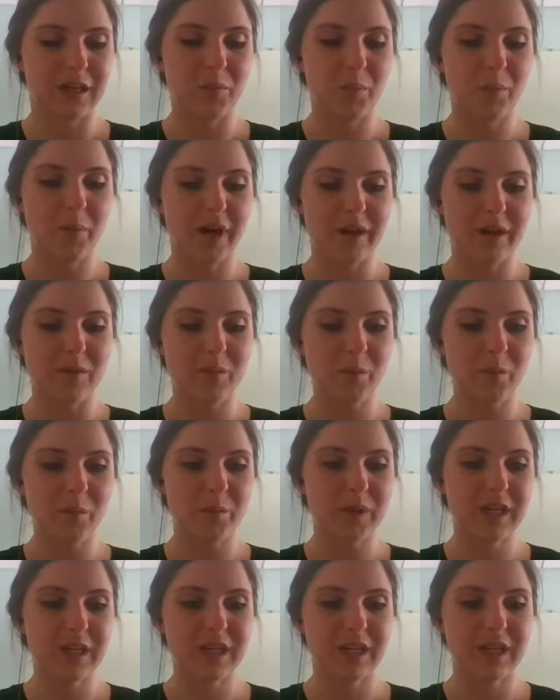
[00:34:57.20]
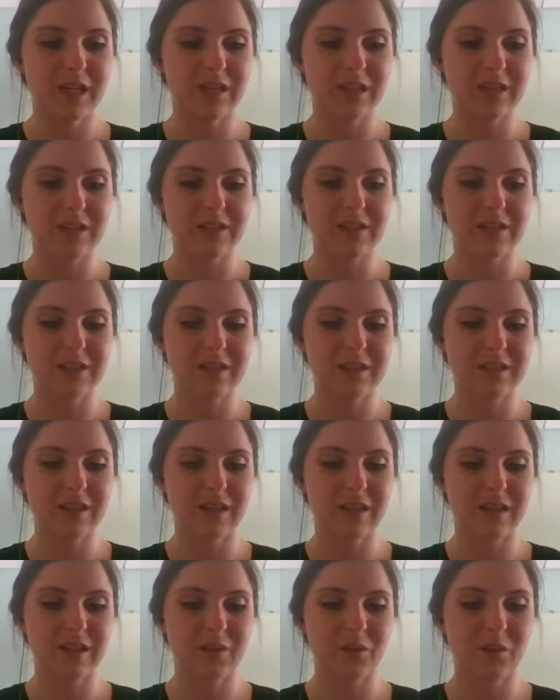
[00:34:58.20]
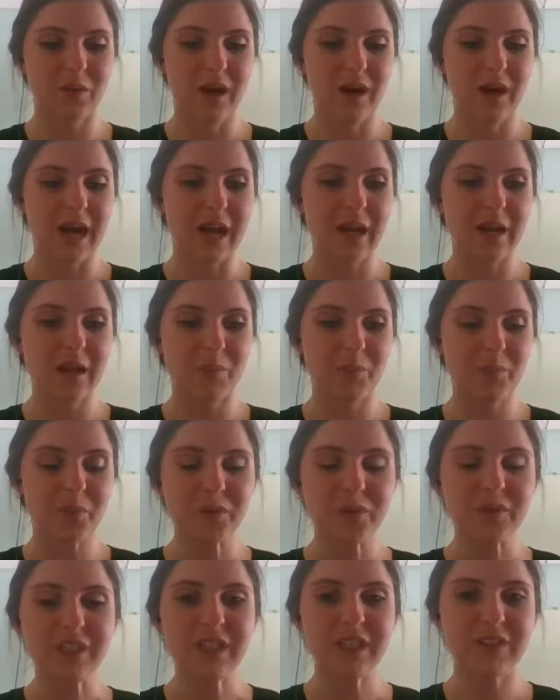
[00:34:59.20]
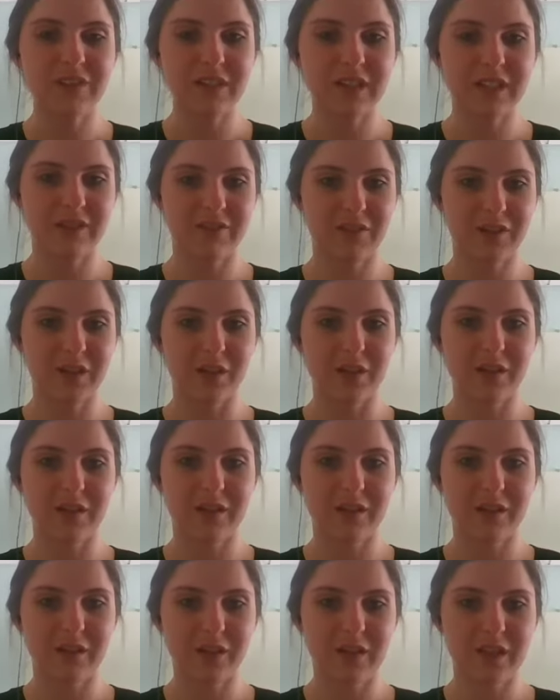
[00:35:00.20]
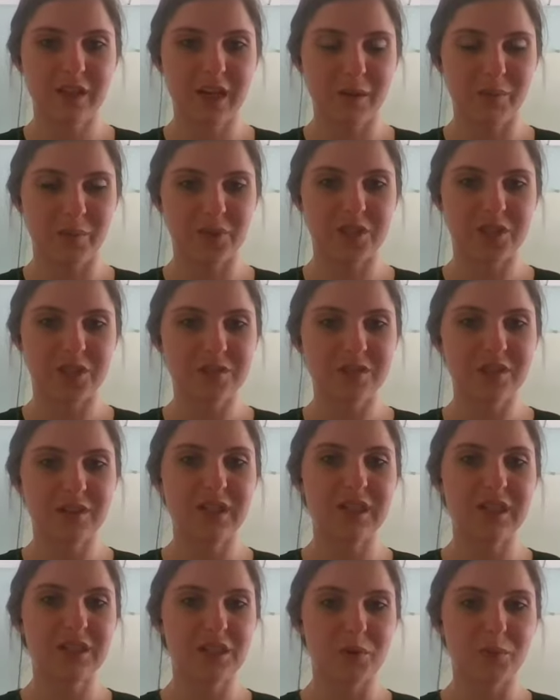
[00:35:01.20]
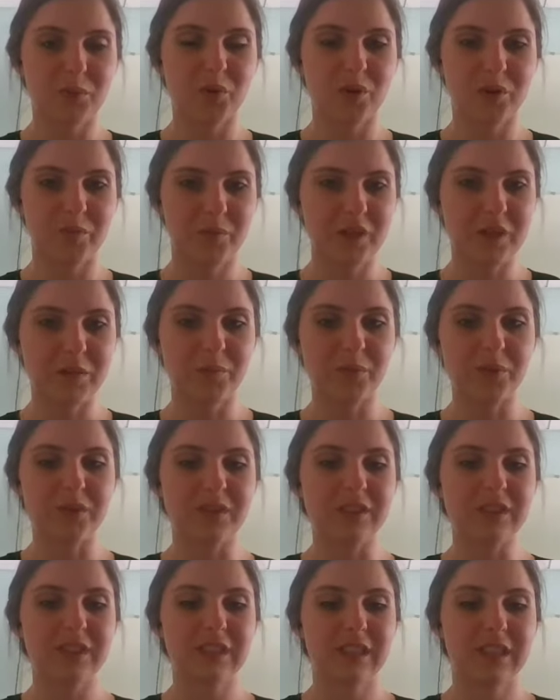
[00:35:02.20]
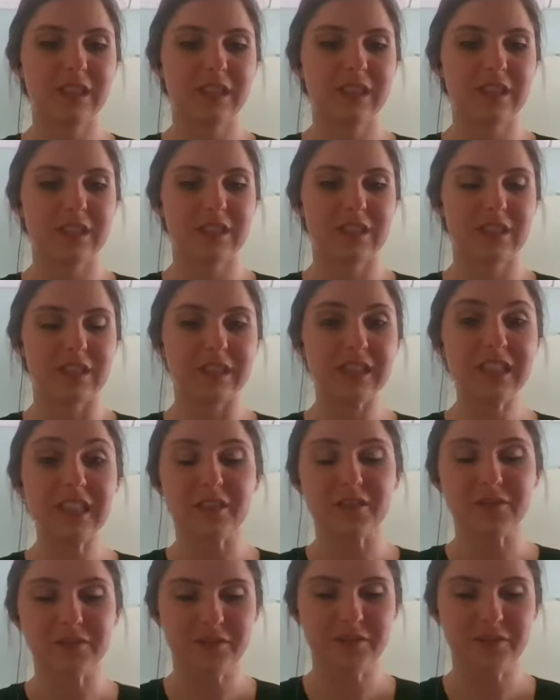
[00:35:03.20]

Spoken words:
but because I believe in giving the opportunity to more people to live